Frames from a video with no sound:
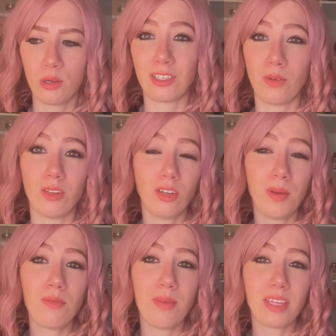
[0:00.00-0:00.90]
So a lot of
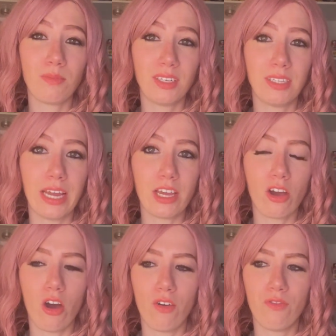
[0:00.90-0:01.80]
people make the
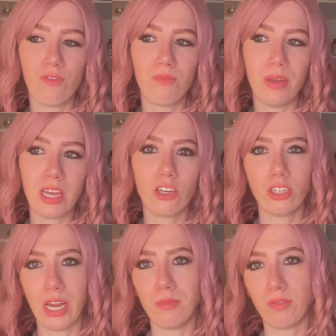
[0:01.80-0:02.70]
mistake of being
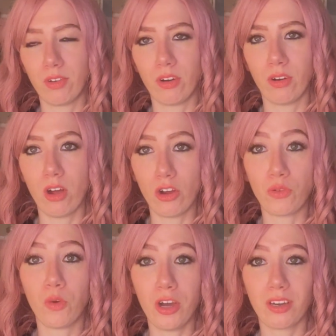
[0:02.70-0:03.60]
ashamed of their
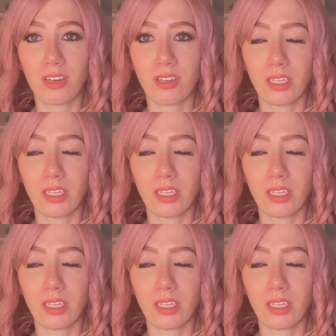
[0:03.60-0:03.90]
own work.